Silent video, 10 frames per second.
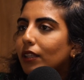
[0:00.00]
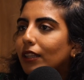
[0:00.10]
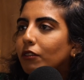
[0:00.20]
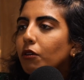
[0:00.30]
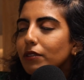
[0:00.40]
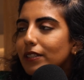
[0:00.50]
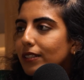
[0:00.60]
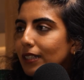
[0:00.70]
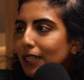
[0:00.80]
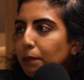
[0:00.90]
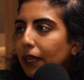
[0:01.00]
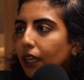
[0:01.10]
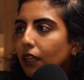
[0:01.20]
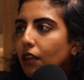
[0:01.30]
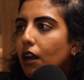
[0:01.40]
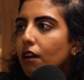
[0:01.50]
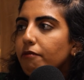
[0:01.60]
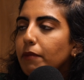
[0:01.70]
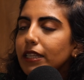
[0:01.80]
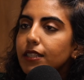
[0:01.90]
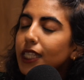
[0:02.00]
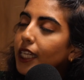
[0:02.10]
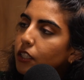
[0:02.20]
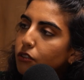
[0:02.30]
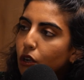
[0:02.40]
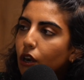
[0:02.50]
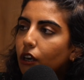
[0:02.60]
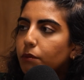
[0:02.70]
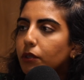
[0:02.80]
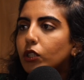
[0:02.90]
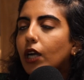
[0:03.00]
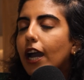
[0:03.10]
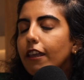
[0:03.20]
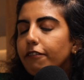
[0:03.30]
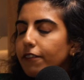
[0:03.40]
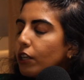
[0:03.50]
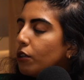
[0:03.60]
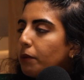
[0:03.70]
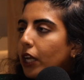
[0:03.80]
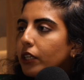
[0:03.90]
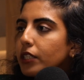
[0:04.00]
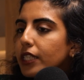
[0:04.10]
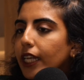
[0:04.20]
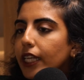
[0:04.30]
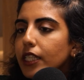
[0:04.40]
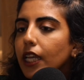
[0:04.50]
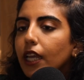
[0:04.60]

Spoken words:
not sleeping enough. My skin's horrible. I feel bloated.